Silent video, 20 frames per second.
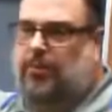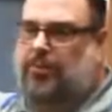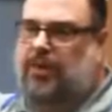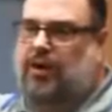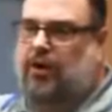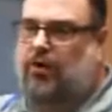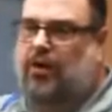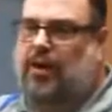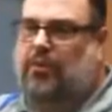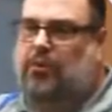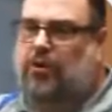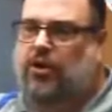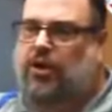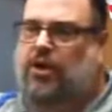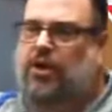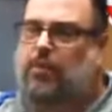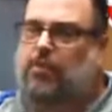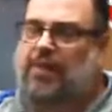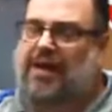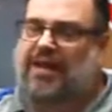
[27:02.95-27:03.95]
here. I'm going to
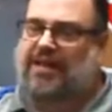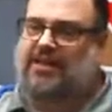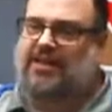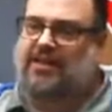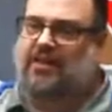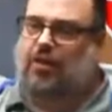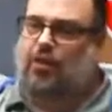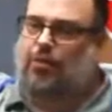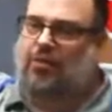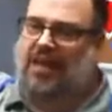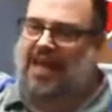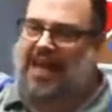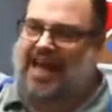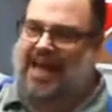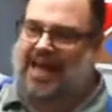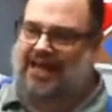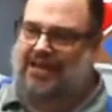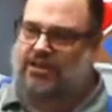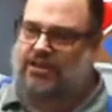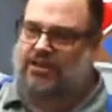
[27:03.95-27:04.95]
come back to them
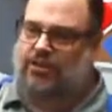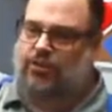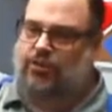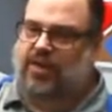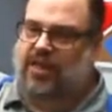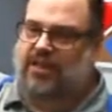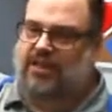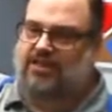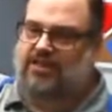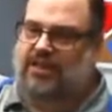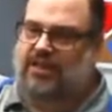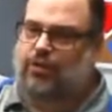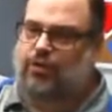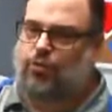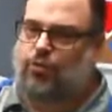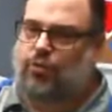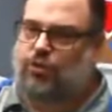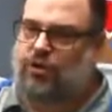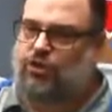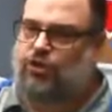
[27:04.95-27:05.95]
last, okay, because I do
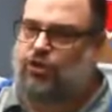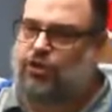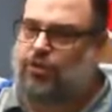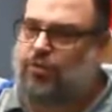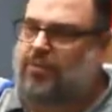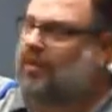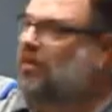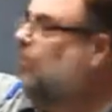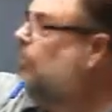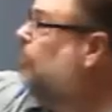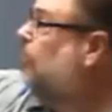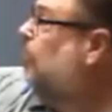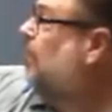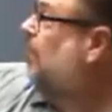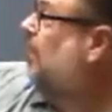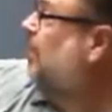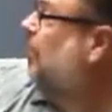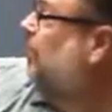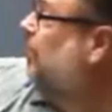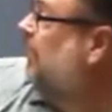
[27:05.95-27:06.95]
want to zoom in a little
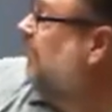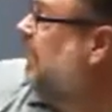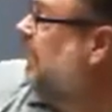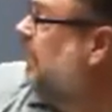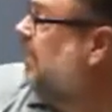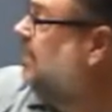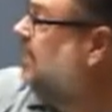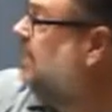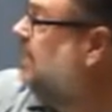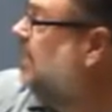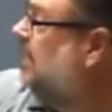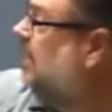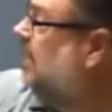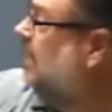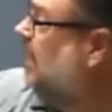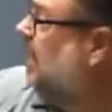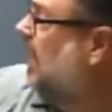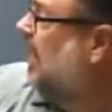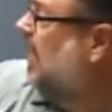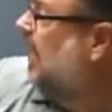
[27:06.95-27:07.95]
bit on these.
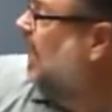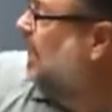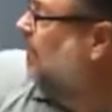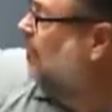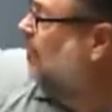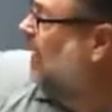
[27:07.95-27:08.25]
If